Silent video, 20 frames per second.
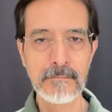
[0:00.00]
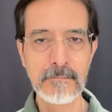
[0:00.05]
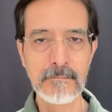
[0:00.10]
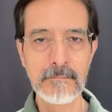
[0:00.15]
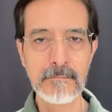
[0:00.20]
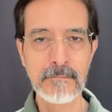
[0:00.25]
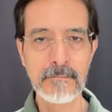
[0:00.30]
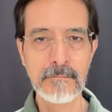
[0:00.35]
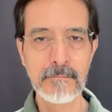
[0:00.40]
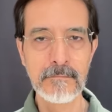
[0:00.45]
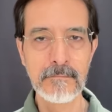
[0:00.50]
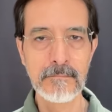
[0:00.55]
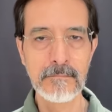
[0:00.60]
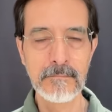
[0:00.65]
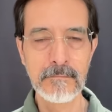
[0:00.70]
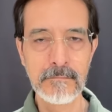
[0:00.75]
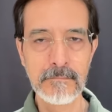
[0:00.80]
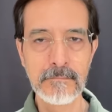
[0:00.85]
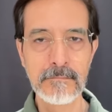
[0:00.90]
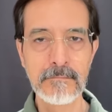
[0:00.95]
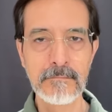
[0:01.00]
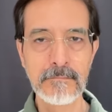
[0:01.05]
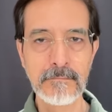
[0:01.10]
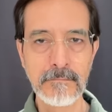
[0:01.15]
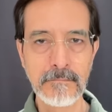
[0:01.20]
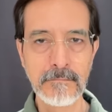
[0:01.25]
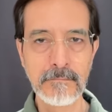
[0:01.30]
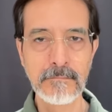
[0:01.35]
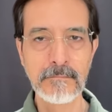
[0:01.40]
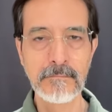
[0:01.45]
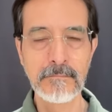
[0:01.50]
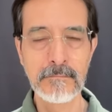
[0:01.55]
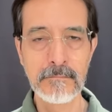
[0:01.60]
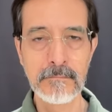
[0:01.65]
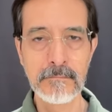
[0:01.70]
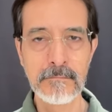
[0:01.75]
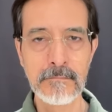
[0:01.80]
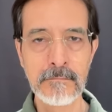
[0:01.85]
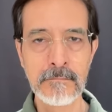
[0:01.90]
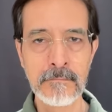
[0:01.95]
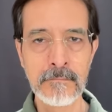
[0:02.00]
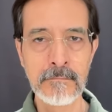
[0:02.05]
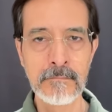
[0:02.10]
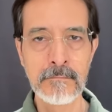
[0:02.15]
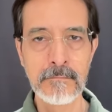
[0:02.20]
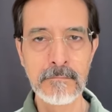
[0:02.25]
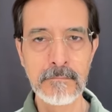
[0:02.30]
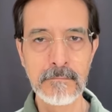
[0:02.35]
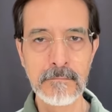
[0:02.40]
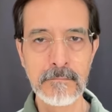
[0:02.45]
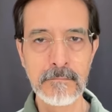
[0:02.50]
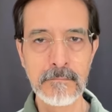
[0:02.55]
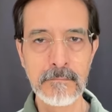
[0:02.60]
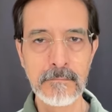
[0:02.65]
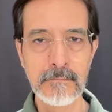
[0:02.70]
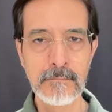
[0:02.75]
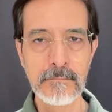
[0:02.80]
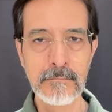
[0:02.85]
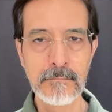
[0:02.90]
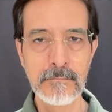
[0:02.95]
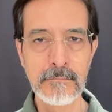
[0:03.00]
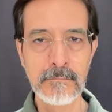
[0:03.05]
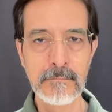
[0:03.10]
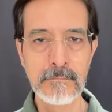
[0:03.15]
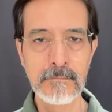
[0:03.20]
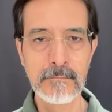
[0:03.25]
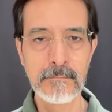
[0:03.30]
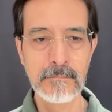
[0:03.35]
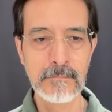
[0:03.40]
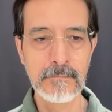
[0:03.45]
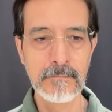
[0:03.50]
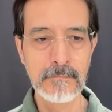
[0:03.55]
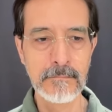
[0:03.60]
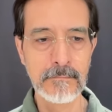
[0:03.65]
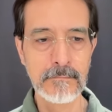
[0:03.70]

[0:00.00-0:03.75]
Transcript: [no speech]